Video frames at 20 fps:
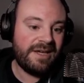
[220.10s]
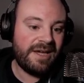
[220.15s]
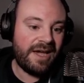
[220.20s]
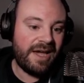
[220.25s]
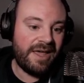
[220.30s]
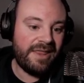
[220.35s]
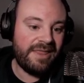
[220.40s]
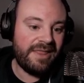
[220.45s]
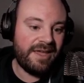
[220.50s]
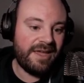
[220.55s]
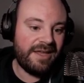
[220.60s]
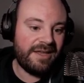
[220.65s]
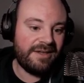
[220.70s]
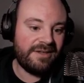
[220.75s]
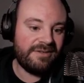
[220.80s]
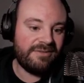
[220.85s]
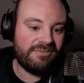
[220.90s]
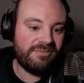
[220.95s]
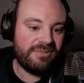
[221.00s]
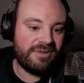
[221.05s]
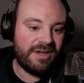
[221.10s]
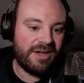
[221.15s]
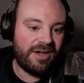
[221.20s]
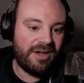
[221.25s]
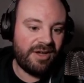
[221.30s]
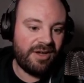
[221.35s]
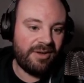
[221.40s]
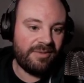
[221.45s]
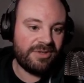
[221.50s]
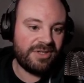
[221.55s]
and then
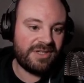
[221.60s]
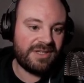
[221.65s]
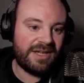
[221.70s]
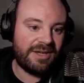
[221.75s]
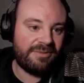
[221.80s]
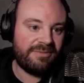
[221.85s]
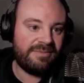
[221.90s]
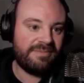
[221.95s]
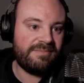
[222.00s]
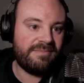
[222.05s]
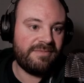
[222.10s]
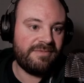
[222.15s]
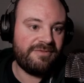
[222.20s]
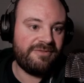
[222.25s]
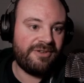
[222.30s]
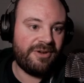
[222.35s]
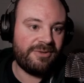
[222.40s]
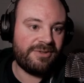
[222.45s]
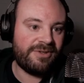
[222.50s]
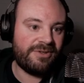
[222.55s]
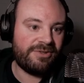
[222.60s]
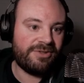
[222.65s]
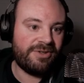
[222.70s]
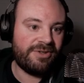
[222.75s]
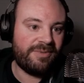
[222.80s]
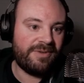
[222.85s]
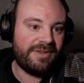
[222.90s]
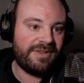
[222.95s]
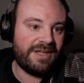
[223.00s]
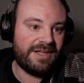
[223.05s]
just like
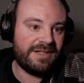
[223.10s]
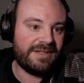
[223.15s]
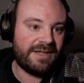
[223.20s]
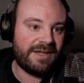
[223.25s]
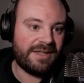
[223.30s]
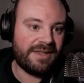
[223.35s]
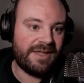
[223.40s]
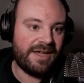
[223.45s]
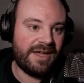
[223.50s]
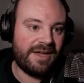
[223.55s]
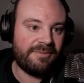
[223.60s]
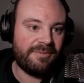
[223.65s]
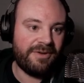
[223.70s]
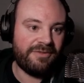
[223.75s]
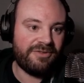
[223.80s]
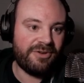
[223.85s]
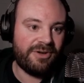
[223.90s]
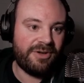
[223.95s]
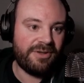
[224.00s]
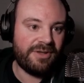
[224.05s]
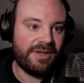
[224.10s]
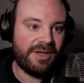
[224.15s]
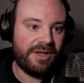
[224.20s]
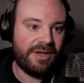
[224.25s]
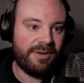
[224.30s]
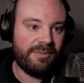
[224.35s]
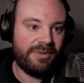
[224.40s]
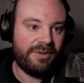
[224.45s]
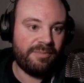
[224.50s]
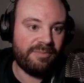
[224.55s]
Photoshop and things like that, we've got
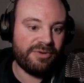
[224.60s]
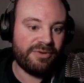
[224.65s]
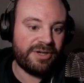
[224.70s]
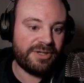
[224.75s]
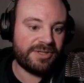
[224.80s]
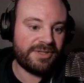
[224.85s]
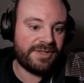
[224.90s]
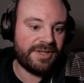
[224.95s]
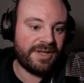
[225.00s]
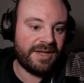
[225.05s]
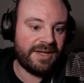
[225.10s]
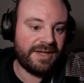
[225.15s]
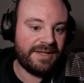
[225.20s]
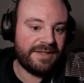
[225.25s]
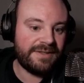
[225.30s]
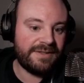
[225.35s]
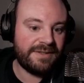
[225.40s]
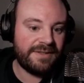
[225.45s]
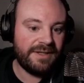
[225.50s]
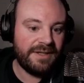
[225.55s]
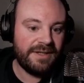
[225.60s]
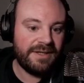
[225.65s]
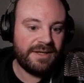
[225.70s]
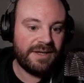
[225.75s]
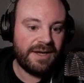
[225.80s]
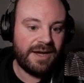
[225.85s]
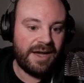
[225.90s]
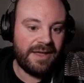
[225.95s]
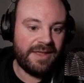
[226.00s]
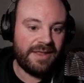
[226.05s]
the brush size
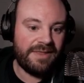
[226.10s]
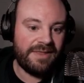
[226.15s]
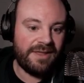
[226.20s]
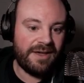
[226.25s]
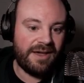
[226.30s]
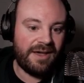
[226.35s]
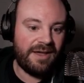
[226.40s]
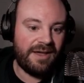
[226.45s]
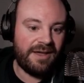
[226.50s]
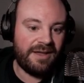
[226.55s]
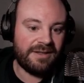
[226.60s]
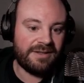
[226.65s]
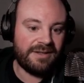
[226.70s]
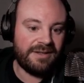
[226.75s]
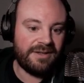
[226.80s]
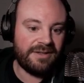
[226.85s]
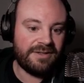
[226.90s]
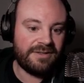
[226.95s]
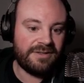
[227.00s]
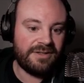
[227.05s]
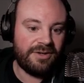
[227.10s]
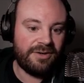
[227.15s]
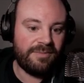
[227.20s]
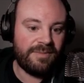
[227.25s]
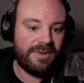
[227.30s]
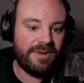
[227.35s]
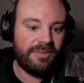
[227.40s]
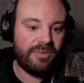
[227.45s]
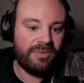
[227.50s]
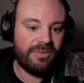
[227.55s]
and then the hardness. So
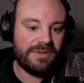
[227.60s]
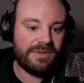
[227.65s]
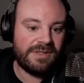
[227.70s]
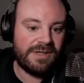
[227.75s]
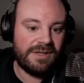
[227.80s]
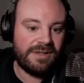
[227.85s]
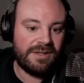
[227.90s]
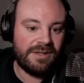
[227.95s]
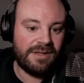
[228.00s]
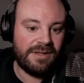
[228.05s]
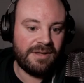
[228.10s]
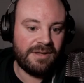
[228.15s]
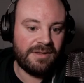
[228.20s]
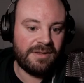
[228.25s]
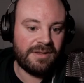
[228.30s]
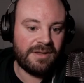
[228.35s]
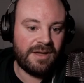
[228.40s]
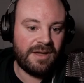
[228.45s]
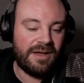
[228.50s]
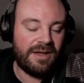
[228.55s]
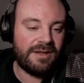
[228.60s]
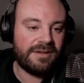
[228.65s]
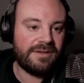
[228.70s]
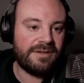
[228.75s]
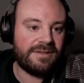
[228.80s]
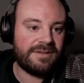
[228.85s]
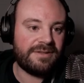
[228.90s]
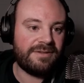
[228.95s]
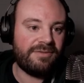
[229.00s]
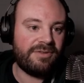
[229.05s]
maybe we'll turn the
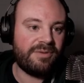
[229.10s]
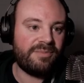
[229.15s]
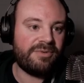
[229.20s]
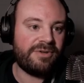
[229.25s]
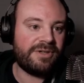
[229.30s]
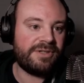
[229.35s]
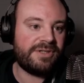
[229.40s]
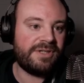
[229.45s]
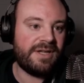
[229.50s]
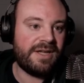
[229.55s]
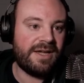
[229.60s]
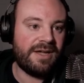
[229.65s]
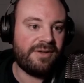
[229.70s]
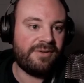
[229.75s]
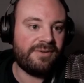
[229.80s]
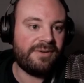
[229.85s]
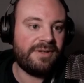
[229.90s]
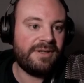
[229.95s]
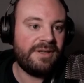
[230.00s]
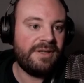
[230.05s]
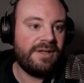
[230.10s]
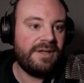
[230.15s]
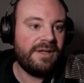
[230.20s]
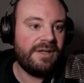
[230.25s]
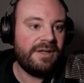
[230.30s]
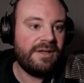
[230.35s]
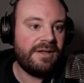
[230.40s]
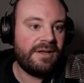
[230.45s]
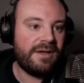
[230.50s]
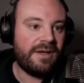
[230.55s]
hardness of the brush down.
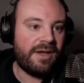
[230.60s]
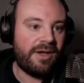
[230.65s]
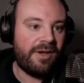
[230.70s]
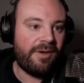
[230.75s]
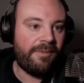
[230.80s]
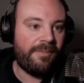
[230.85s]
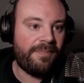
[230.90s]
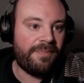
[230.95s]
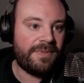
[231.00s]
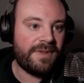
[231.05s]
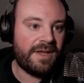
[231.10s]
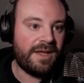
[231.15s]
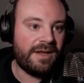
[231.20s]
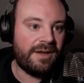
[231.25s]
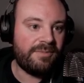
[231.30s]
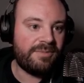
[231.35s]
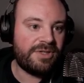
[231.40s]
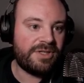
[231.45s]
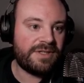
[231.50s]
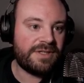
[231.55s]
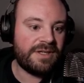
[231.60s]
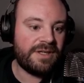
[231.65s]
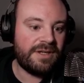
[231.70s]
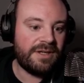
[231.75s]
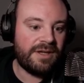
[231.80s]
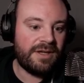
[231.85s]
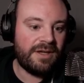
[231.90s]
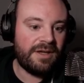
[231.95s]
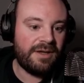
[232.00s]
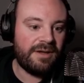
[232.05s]
And I'm just going
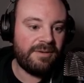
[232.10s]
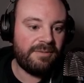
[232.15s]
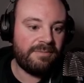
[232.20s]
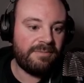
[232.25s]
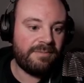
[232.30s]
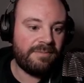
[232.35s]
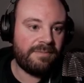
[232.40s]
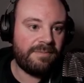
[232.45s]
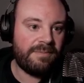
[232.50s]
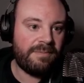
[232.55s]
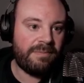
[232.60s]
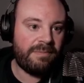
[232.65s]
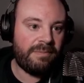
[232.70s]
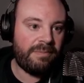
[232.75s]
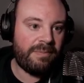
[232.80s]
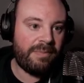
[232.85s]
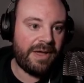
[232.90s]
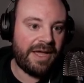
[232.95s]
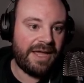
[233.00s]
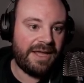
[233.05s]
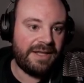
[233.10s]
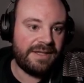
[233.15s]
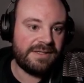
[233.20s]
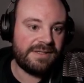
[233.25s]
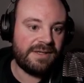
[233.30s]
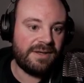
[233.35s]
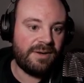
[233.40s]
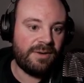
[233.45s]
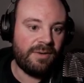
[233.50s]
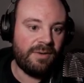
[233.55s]
to
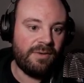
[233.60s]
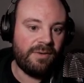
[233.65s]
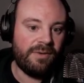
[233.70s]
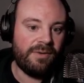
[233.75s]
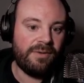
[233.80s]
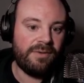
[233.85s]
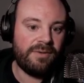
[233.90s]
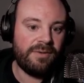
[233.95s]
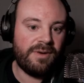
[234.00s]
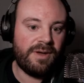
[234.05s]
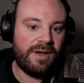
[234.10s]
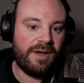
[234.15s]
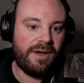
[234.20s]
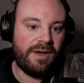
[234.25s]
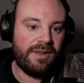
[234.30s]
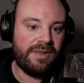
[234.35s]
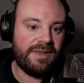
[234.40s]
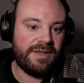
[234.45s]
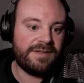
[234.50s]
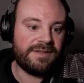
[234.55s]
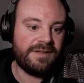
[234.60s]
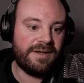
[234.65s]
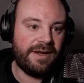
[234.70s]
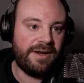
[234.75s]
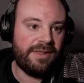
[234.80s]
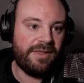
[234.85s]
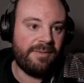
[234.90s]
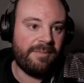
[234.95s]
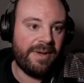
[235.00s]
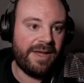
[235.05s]
paint along this side
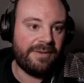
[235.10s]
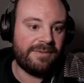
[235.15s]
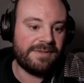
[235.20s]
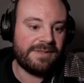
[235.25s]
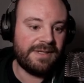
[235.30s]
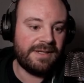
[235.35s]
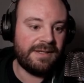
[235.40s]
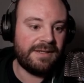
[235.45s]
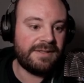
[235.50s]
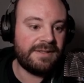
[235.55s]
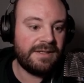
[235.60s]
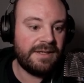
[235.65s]
of the mountain.